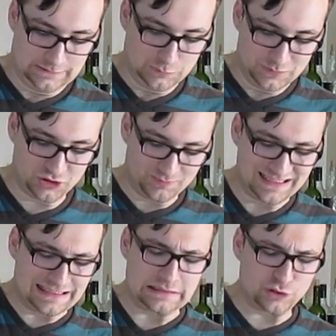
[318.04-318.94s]
which
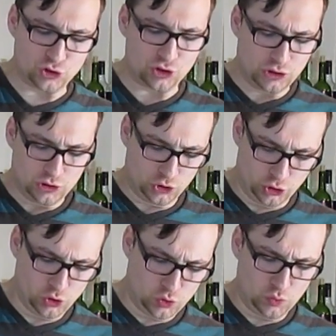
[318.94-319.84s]
means
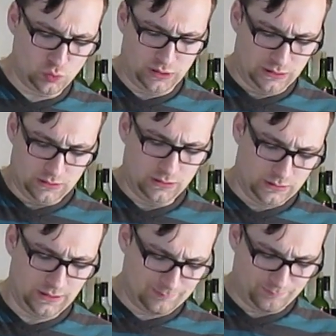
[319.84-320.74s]
no
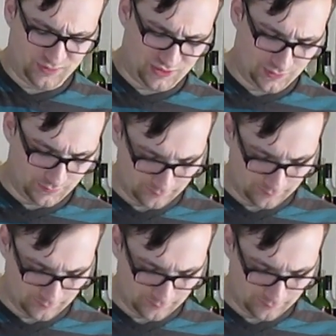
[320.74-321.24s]
lumps.